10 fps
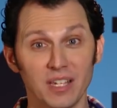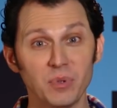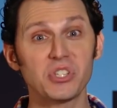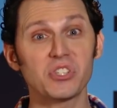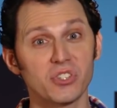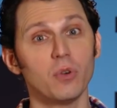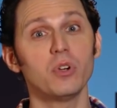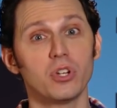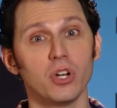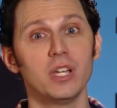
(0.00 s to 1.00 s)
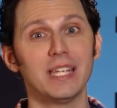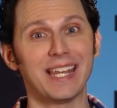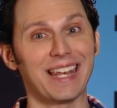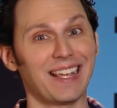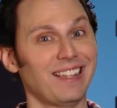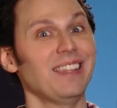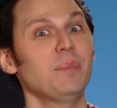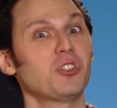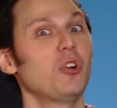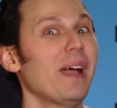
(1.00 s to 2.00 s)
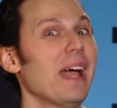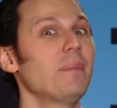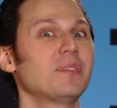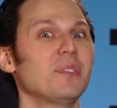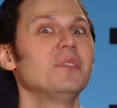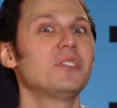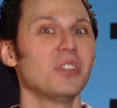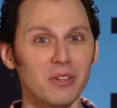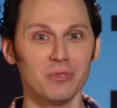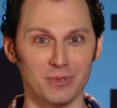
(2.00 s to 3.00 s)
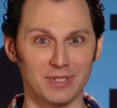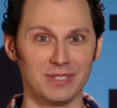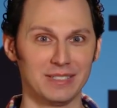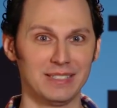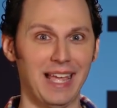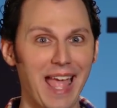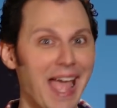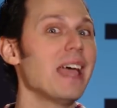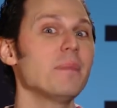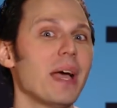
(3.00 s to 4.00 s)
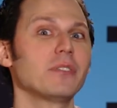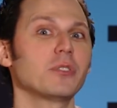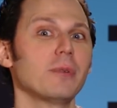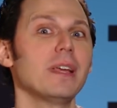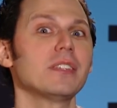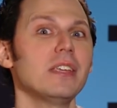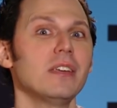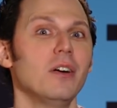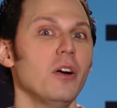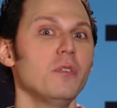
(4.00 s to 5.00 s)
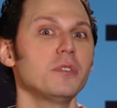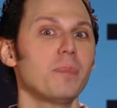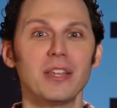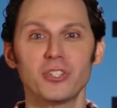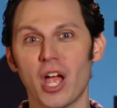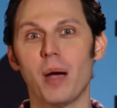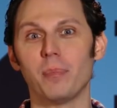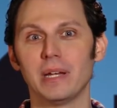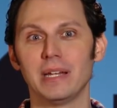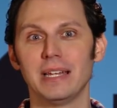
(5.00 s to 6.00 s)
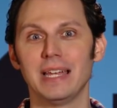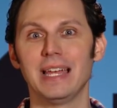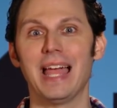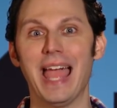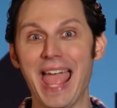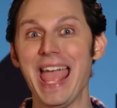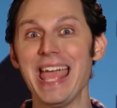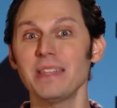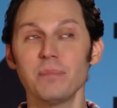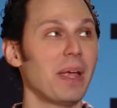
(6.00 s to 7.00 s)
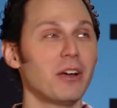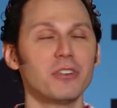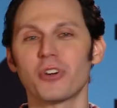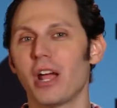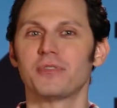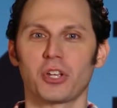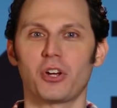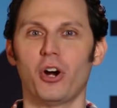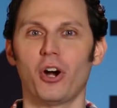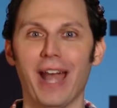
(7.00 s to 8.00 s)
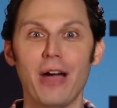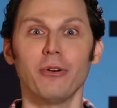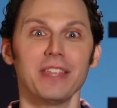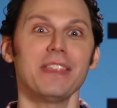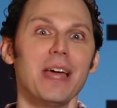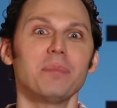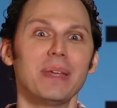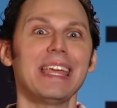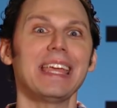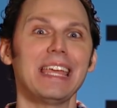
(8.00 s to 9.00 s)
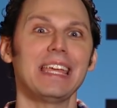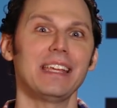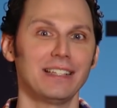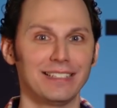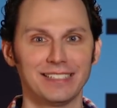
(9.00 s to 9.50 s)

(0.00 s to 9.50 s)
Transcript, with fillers: It was so good, it had a clip show by episode two. And Patrick Swayze owns a pet shop. And a bear drives a car. How can that be?